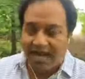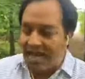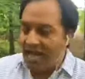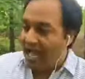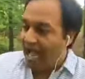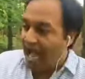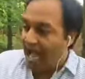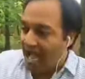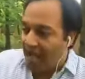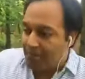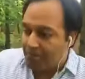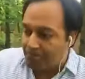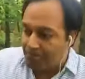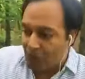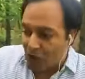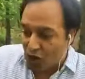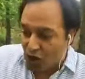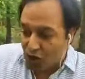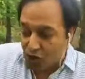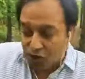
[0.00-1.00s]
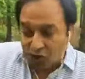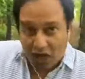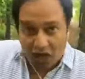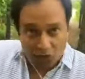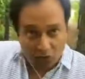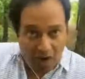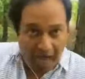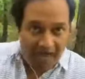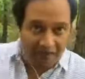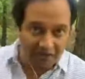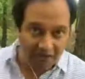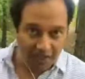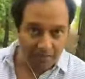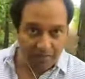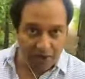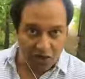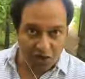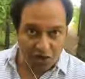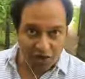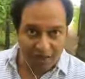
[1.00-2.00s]
um, arrive a little bit
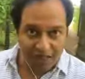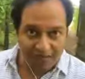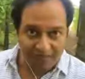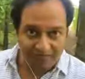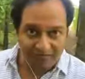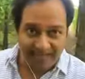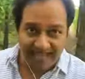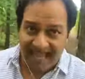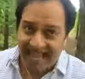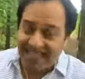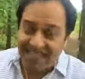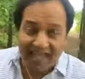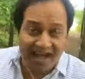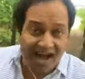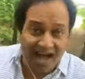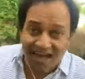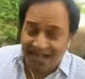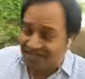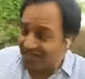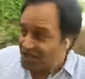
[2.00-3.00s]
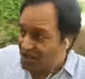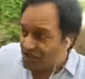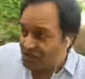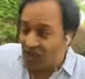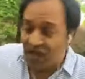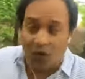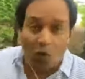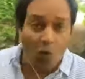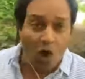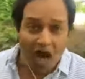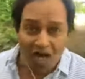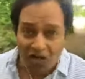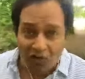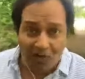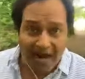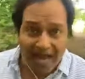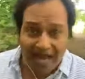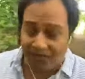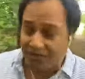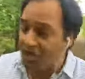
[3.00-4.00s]
early and then honestly just like walk
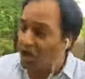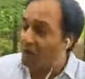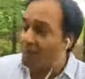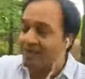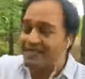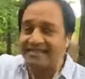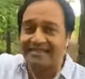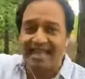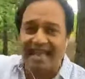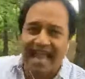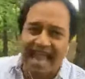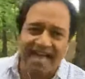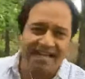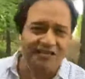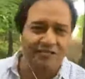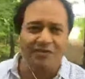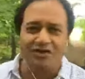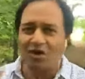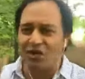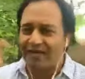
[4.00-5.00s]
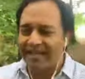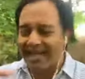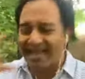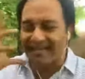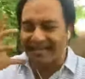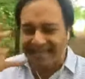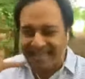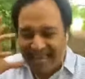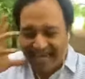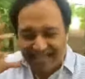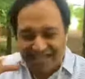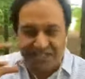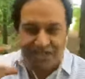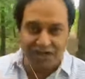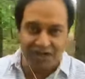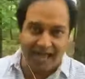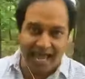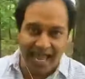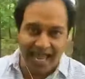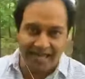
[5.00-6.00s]
around you know but stay active but don't get get into
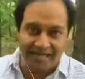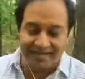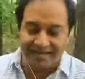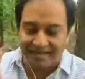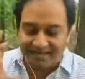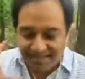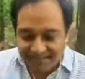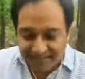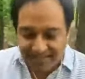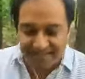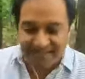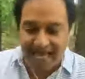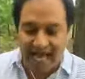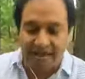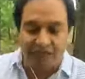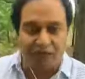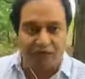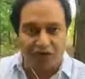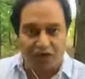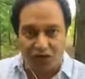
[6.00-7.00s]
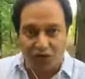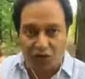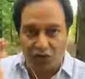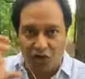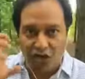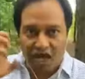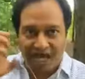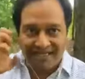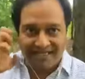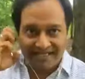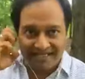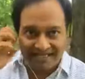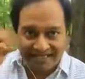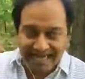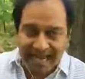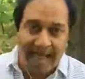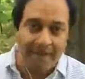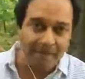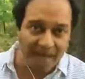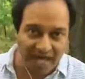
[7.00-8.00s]
your head this is the time for you to
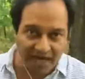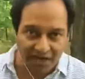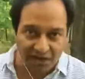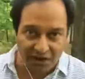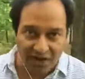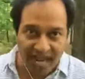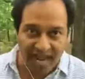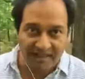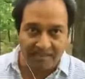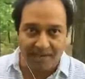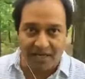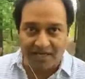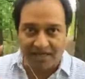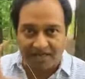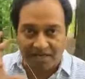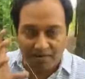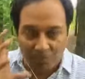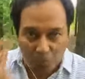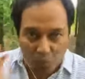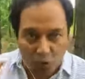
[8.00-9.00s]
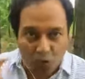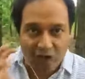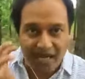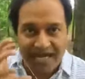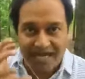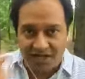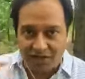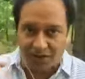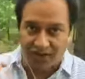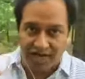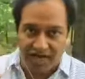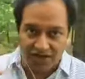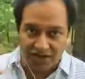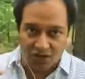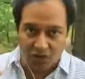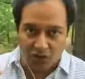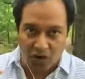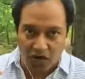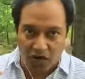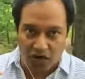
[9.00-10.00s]
snap out of your head because the more in your head
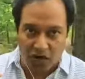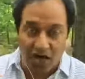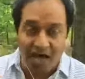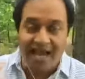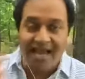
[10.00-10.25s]
you are